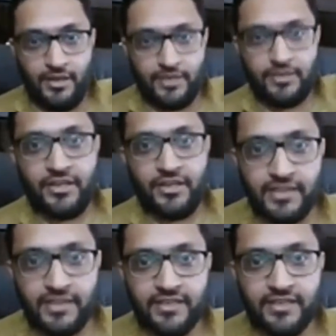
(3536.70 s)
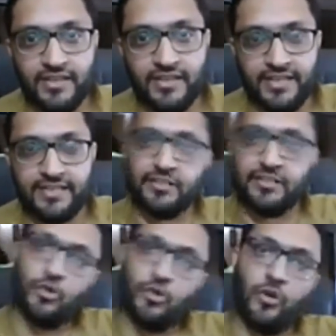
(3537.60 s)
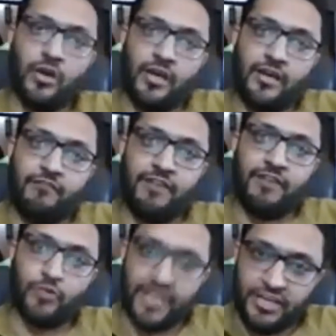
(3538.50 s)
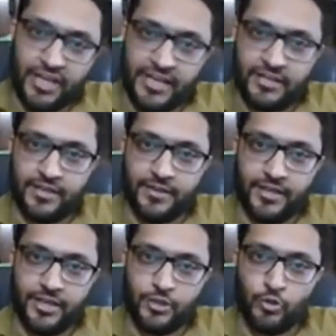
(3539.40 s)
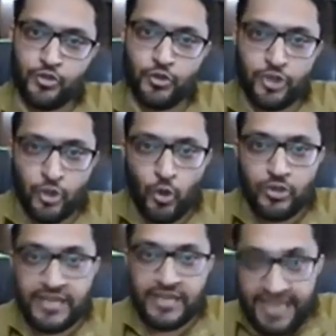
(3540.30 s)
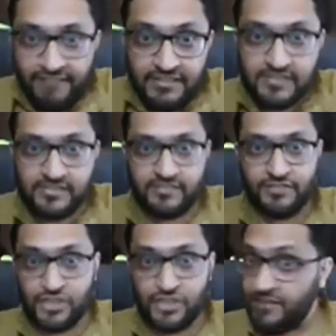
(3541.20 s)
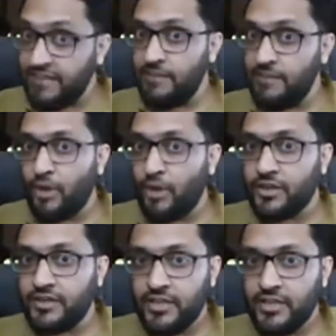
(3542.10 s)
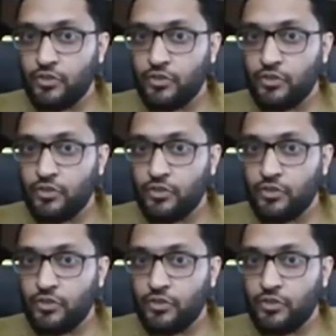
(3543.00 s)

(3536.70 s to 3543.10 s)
The reason is that, you know, when you day trade, you should know the levels which are very, very important.